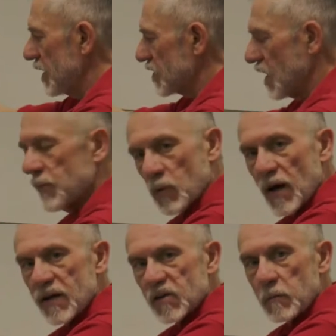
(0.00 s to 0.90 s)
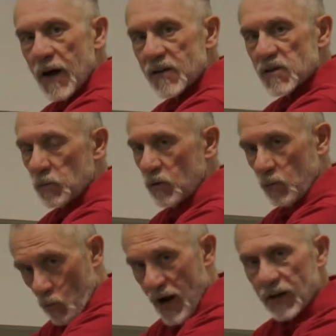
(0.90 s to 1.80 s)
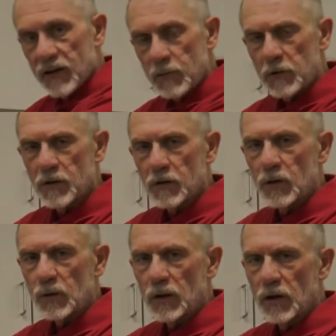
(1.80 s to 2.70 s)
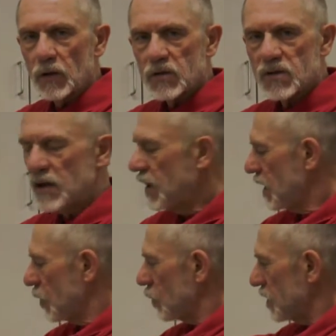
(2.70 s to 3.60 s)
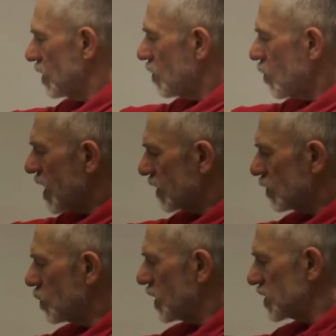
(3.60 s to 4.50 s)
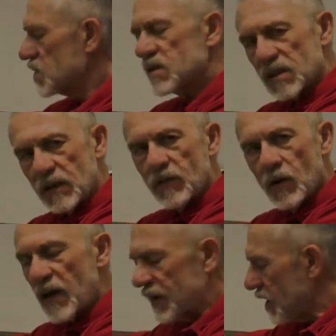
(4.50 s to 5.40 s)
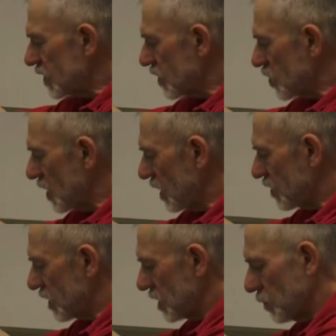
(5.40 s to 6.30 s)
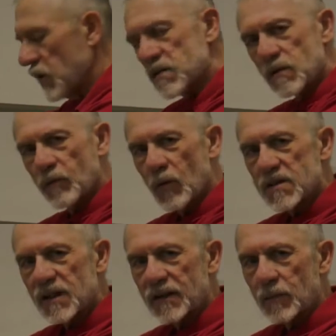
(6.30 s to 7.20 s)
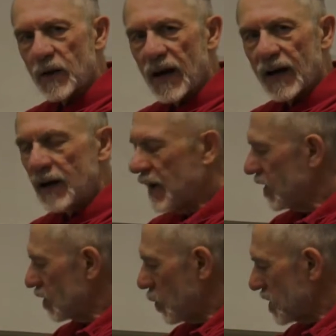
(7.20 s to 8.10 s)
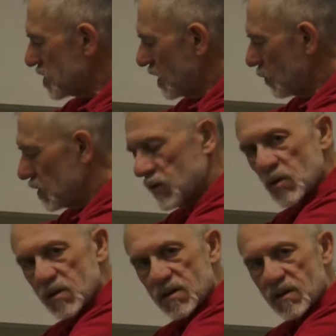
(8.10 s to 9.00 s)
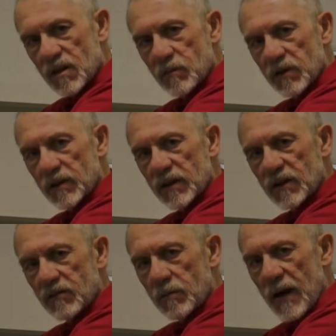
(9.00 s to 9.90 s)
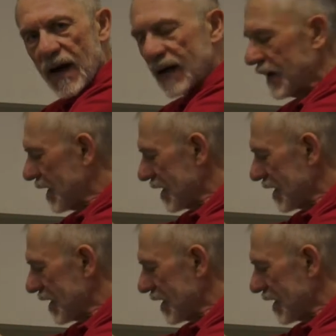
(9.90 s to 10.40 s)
as upright as possible while keeping the load close. We don't want to twist. Even though that doesn't change the compressive force on the back, twisting reduces the ability of the back